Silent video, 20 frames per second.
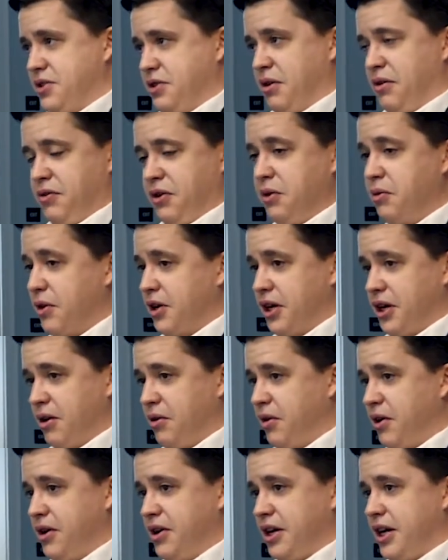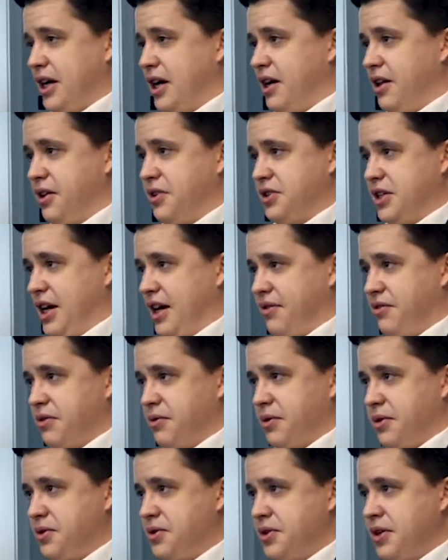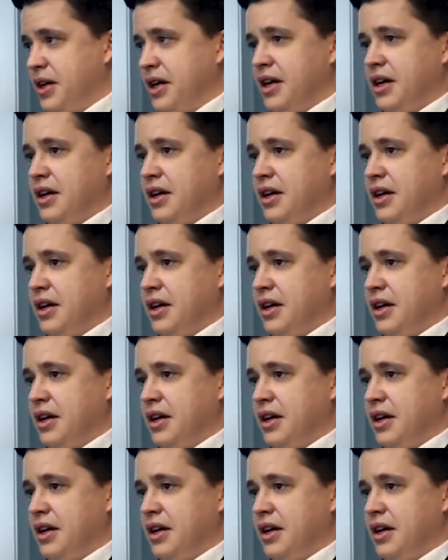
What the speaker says: So if you want to go on to college afterwards,